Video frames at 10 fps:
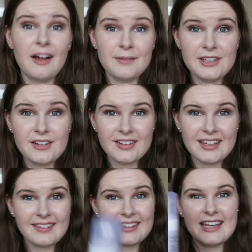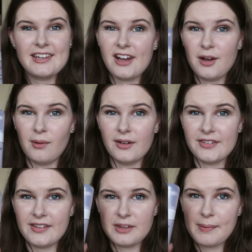I've been using this Kiko one
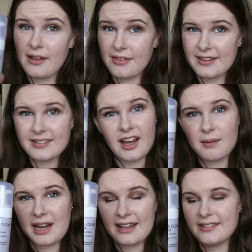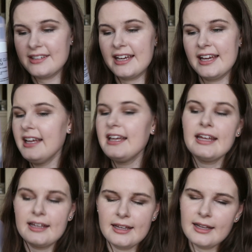since about this time last year.
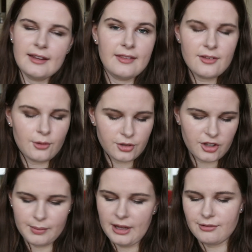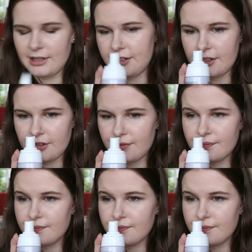This also smells really good.